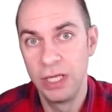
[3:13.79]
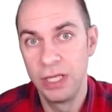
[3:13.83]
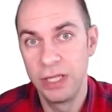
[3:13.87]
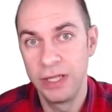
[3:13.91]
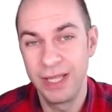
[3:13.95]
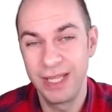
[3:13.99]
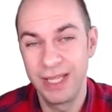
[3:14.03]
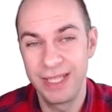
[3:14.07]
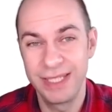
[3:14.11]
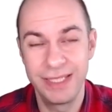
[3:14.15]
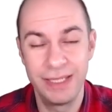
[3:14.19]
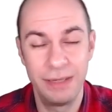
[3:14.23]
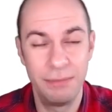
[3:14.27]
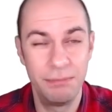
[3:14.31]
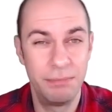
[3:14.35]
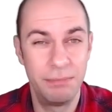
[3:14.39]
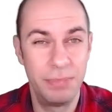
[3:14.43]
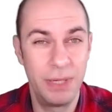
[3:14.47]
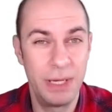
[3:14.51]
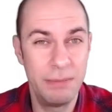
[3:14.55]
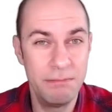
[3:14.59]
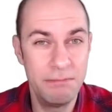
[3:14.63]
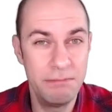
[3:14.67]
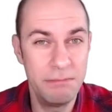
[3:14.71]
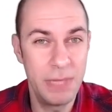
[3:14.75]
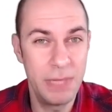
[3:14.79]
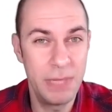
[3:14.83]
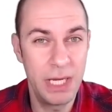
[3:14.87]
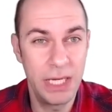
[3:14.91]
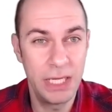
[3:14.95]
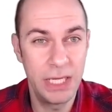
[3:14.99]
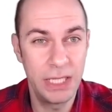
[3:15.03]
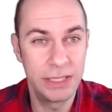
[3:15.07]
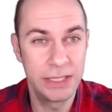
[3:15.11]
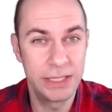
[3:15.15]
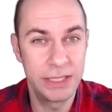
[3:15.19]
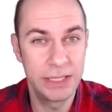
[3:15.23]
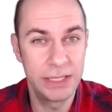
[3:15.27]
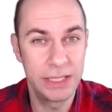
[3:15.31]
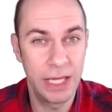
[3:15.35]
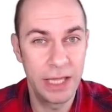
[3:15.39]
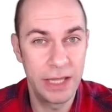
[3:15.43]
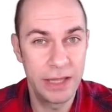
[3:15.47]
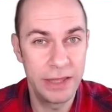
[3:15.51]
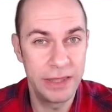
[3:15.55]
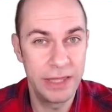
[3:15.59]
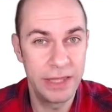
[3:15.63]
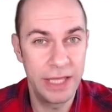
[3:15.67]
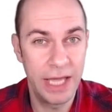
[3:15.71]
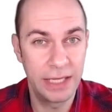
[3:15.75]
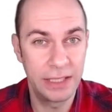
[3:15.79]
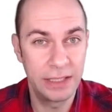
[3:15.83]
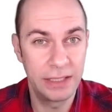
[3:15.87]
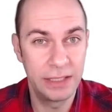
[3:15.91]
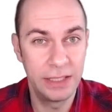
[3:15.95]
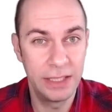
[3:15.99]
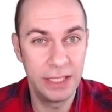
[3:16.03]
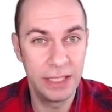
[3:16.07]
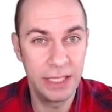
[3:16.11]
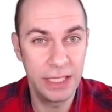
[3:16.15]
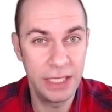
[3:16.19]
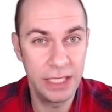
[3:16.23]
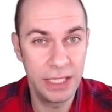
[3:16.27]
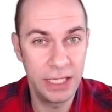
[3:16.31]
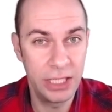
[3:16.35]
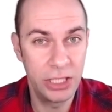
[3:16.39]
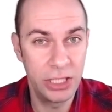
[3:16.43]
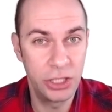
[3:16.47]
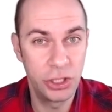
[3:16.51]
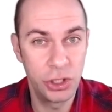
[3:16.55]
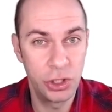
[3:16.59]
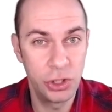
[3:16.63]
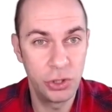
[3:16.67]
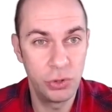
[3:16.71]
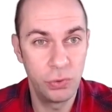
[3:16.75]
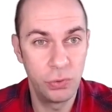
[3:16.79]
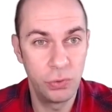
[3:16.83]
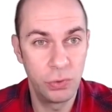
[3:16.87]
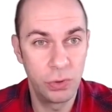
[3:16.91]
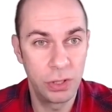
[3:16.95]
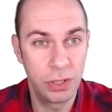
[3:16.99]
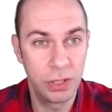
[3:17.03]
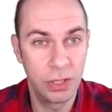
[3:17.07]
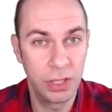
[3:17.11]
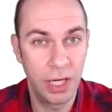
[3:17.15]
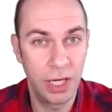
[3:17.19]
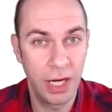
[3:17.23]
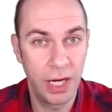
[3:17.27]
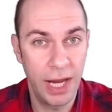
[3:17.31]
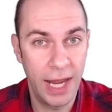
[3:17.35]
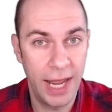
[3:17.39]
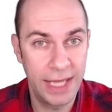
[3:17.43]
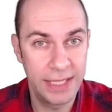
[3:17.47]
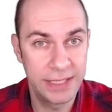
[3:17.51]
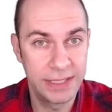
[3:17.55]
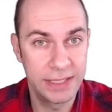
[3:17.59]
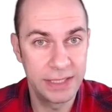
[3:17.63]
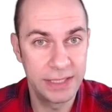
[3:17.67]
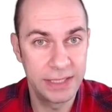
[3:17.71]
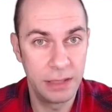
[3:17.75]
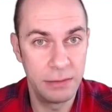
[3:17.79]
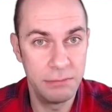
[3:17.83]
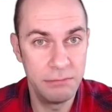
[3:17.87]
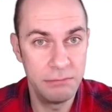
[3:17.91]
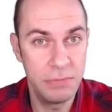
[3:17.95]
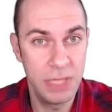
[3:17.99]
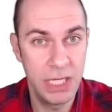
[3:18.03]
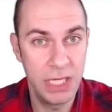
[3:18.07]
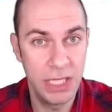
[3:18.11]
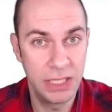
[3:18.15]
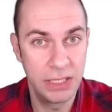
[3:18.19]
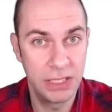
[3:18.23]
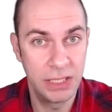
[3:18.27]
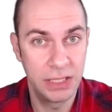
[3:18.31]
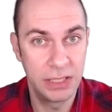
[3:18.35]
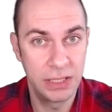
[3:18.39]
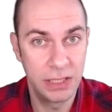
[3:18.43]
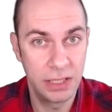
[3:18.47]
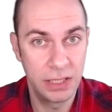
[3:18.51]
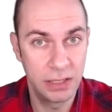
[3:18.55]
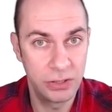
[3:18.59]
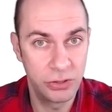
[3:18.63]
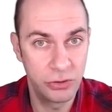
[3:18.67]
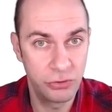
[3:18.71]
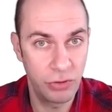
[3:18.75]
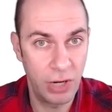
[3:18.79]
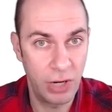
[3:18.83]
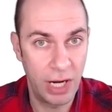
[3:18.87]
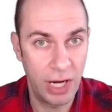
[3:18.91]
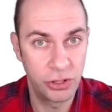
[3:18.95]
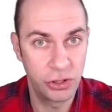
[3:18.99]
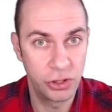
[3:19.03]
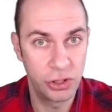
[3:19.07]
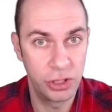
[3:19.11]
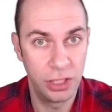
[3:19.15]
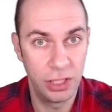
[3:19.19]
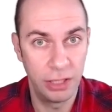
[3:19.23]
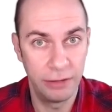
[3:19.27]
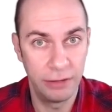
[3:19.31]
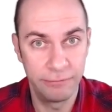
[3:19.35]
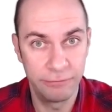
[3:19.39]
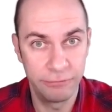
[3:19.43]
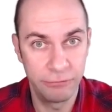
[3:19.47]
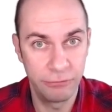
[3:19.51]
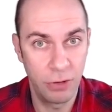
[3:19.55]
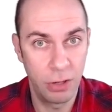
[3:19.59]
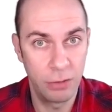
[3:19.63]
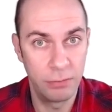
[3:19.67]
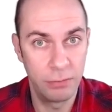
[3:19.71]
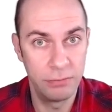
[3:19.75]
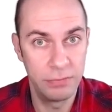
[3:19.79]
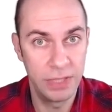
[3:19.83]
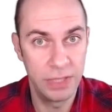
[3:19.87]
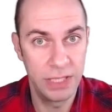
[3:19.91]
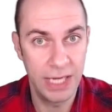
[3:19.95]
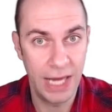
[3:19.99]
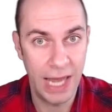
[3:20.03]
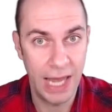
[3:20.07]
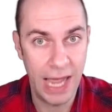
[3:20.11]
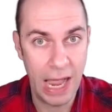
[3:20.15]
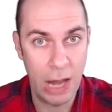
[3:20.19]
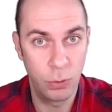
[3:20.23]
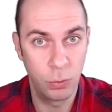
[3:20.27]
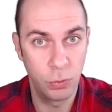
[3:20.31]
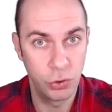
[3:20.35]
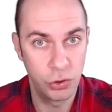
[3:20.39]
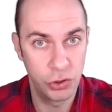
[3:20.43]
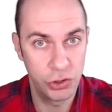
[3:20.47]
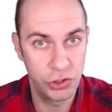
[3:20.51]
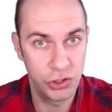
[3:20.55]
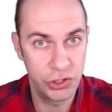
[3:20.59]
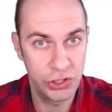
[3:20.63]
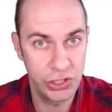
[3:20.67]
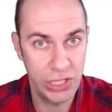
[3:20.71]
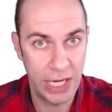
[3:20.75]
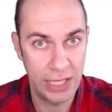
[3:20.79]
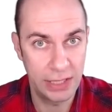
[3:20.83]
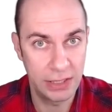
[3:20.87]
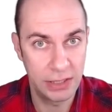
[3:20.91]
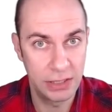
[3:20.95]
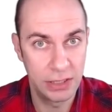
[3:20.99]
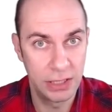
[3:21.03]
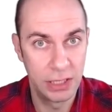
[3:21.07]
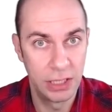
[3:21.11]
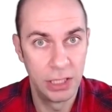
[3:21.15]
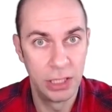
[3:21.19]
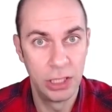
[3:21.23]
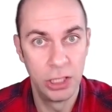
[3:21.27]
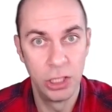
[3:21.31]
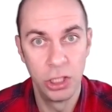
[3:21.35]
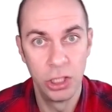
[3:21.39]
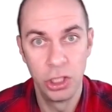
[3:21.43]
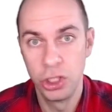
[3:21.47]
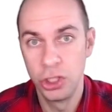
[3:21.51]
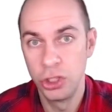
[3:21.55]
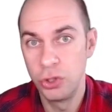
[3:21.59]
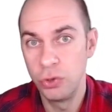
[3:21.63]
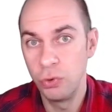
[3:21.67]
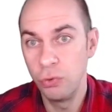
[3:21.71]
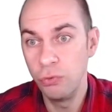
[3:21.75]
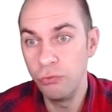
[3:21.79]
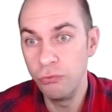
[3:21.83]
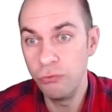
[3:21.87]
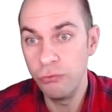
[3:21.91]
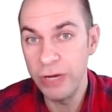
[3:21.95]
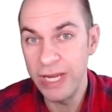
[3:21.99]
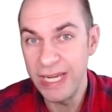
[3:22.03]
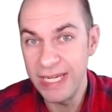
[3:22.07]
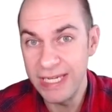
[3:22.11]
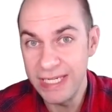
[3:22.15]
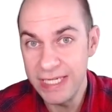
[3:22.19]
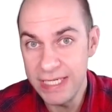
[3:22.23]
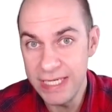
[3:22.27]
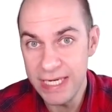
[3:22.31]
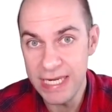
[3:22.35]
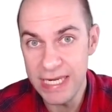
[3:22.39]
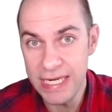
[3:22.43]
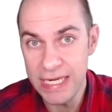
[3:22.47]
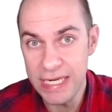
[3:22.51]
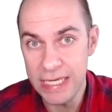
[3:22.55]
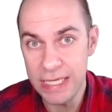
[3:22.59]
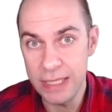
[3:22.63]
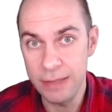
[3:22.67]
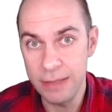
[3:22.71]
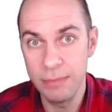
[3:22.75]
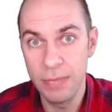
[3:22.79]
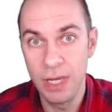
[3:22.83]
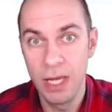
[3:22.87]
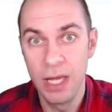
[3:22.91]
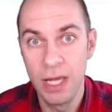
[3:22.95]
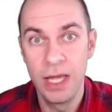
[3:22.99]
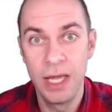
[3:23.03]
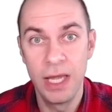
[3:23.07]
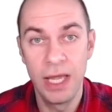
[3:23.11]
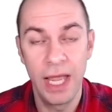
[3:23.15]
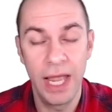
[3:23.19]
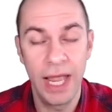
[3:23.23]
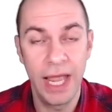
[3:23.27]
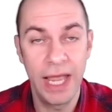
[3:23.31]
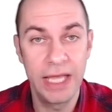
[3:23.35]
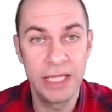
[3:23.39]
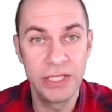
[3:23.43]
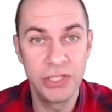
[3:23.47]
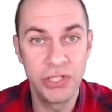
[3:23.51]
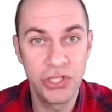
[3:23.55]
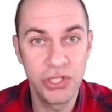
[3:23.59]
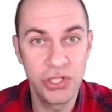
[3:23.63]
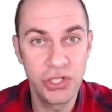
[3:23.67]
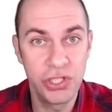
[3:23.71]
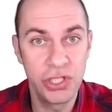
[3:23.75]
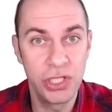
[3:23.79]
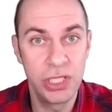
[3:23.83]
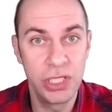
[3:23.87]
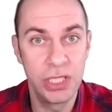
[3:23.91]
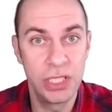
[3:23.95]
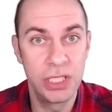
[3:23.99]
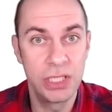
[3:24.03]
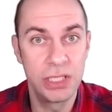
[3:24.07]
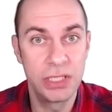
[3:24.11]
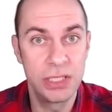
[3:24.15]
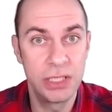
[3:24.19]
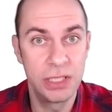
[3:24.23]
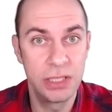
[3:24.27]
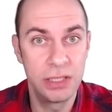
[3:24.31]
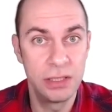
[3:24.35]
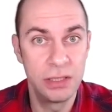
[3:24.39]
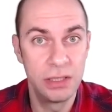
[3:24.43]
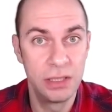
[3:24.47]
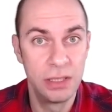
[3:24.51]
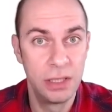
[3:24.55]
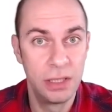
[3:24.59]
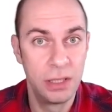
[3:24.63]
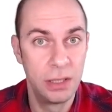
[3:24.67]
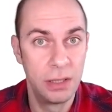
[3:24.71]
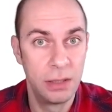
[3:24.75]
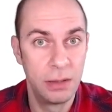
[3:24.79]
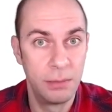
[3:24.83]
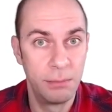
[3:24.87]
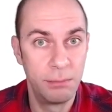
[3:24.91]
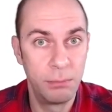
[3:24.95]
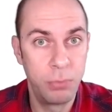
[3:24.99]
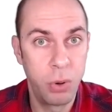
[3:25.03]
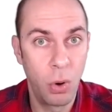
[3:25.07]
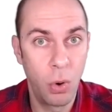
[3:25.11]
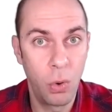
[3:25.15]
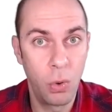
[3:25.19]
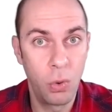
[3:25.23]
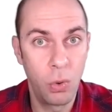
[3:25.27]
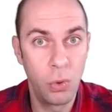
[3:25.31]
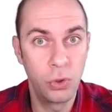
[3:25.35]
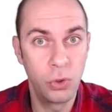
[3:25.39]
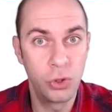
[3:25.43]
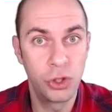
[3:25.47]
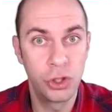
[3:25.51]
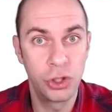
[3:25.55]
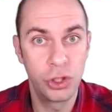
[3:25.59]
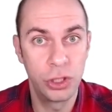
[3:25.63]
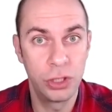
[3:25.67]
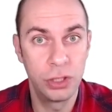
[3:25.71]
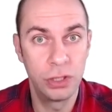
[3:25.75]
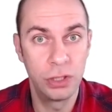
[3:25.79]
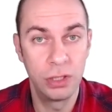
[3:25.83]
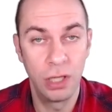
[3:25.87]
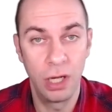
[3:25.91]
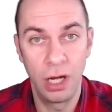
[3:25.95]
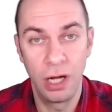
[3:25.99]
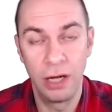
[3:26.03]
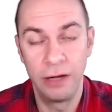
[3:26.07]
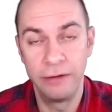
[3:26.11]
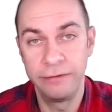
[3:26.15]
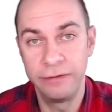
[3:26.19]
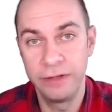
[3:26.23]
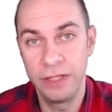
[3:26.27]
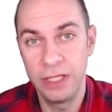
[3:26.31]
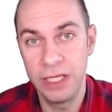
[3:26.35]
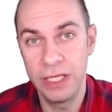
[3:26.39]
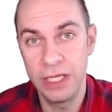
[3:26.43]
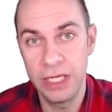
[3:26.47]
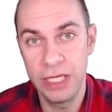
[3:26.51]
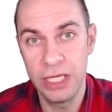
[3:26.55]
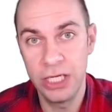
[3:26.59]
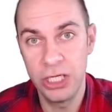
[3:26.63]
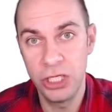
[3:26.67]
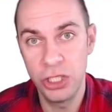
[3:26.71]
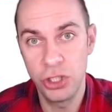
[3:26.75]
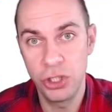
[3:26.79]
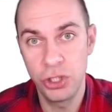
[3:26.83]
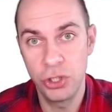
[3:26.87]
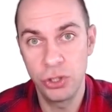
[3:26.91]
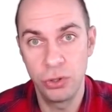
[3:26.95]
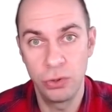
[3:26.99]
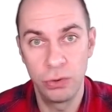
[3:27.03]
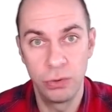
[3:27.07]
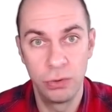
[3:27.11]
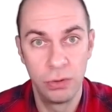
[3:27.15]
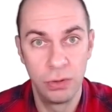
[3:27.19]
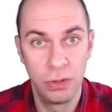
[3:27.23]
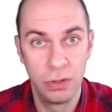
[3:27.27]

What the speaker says: That simply means that the issuer has committed contractually from the outset to redeem a certain portion of the issue